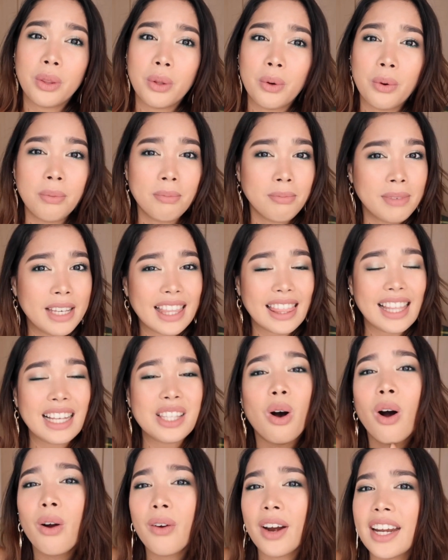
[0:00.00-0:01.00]
no meat.
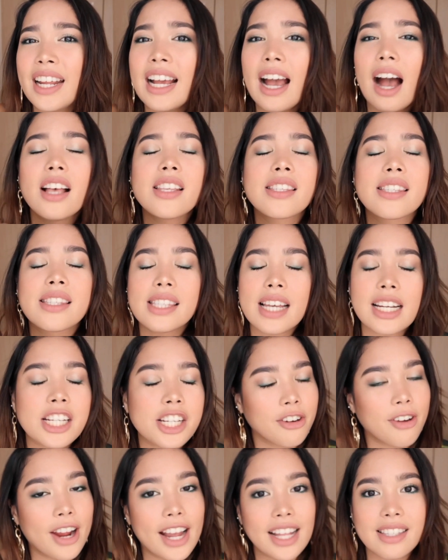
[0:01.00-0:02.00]
That's already
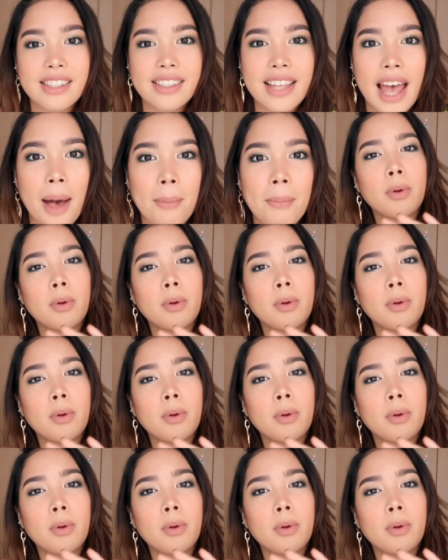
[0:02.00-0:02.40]
such a great step.